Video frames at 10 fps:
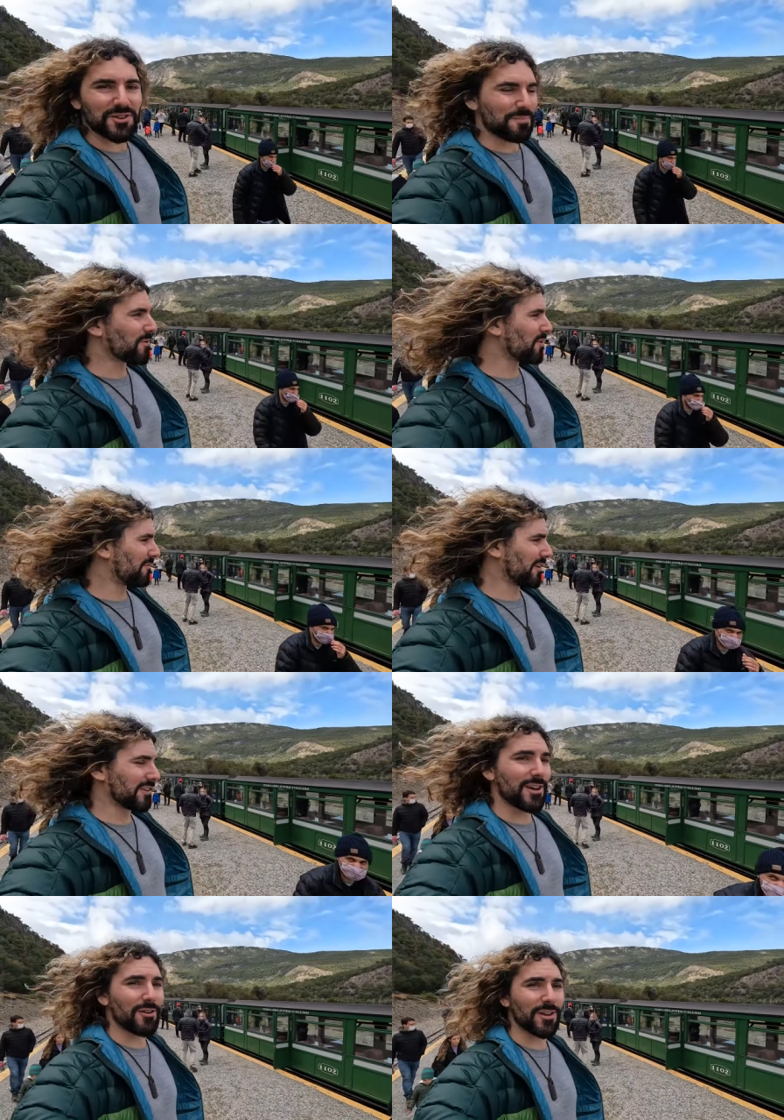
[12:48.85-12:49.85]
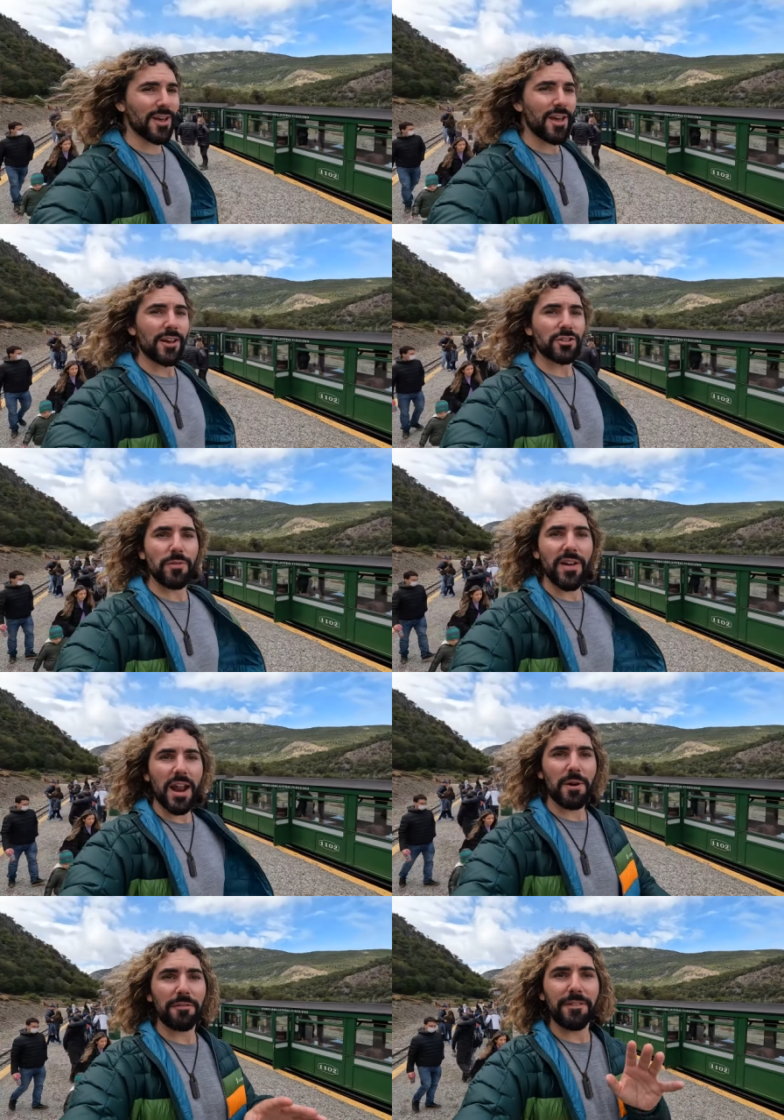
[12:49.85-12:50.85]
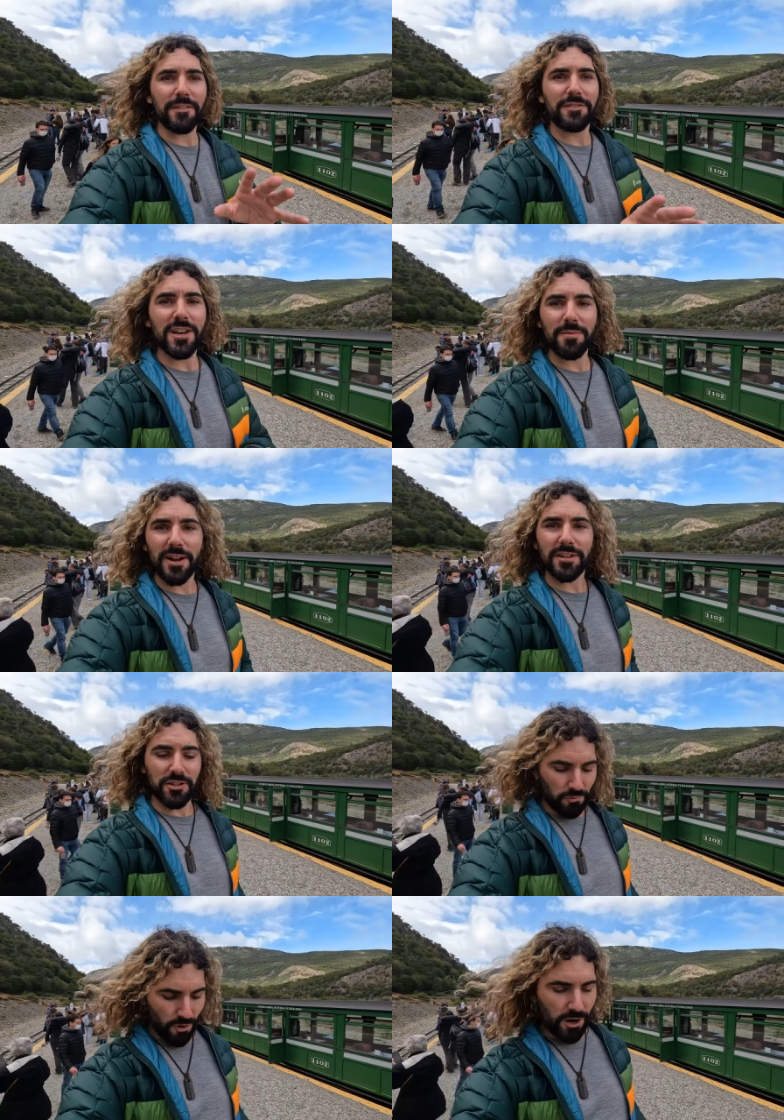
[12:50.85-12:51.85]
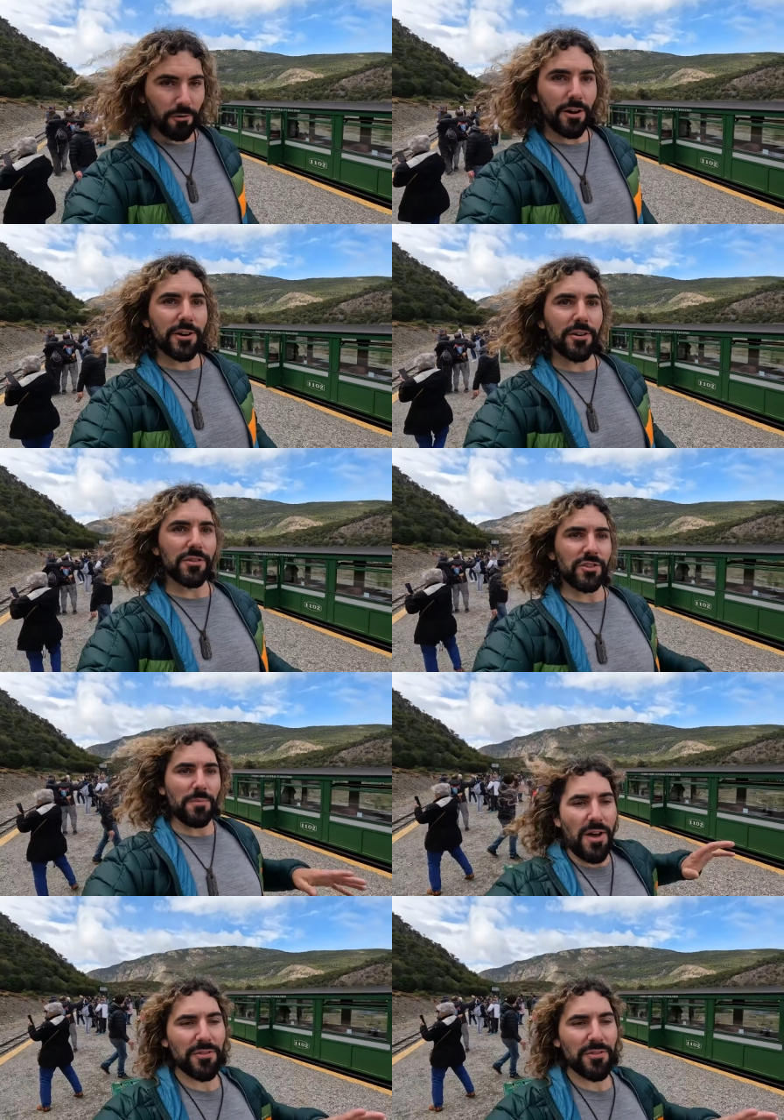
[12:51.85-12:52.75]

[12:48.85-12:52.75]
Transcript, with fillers: such a perfect note. So we've got about 15 minutes to walk around here. There's some